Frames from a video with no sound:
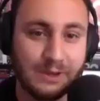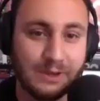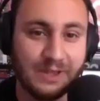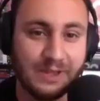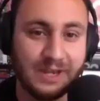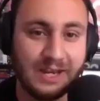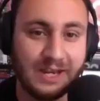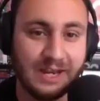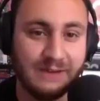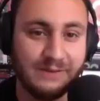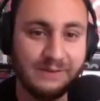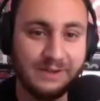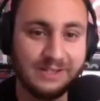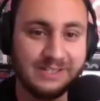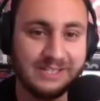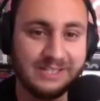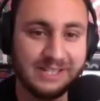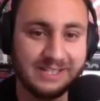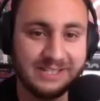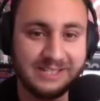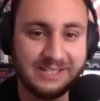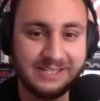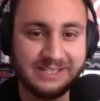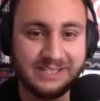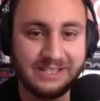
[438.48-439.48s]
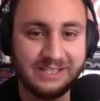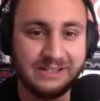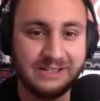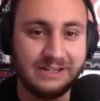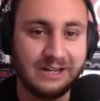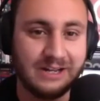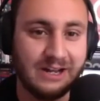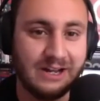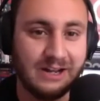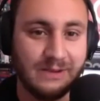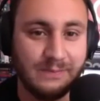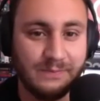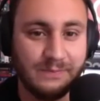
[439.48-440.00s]
when are they going to have addicted
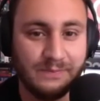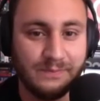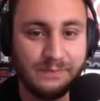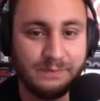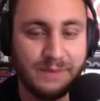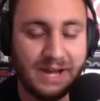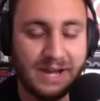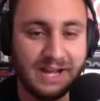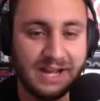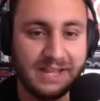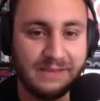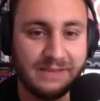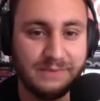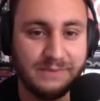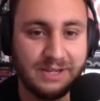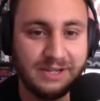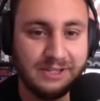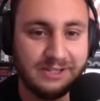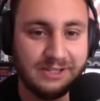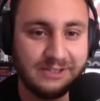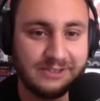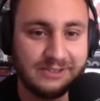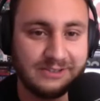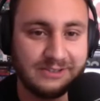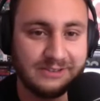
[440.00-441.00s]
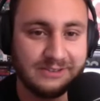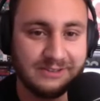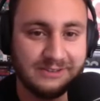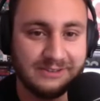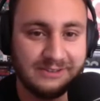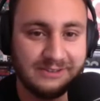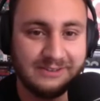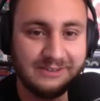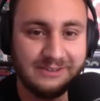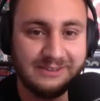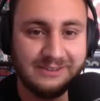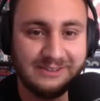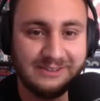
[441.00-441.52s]
to pocket minis?